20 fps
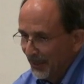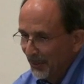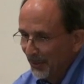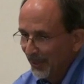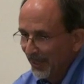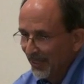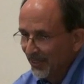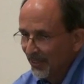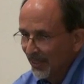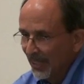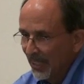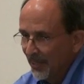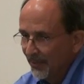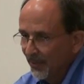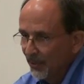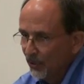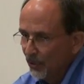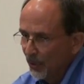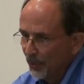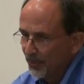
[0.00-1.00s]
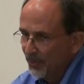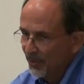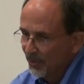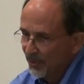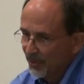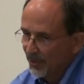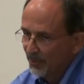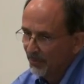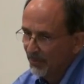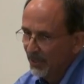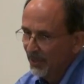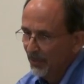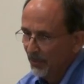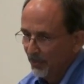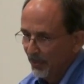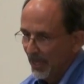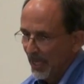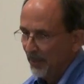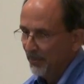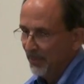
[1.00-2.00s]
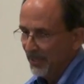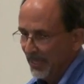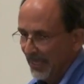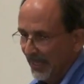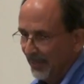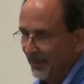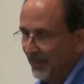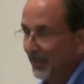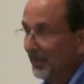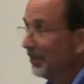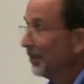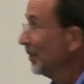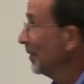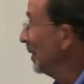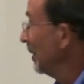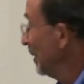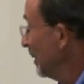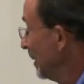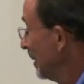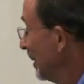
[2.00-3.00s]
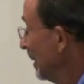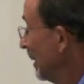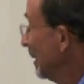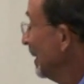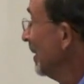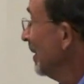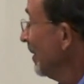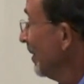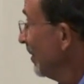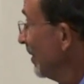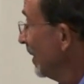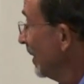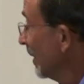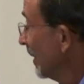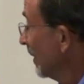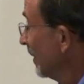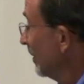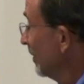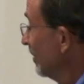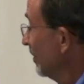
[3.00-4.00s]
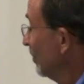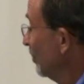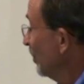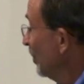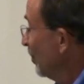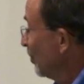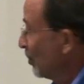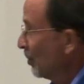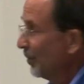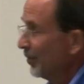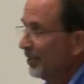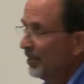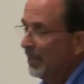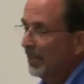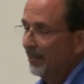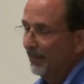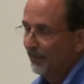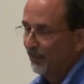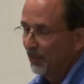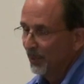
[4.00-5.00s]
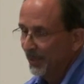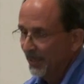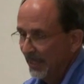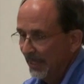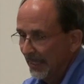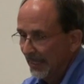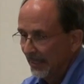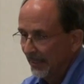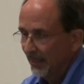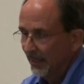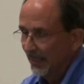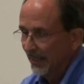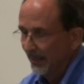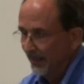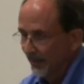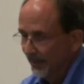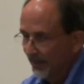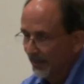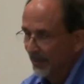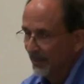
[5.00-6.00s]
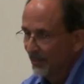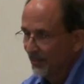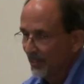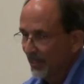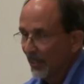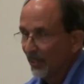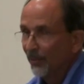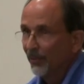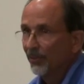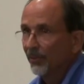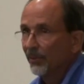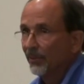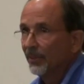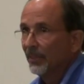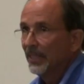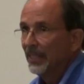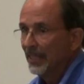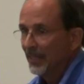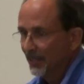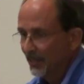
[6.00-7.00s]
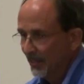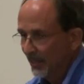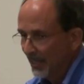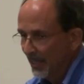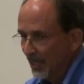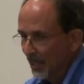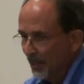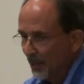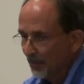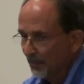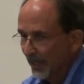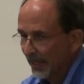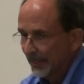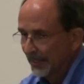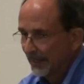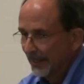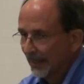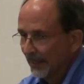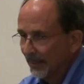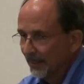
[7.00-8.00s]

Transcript: 2011, oops, there's some little problems down there in the units 13 and 14 in the southeast, but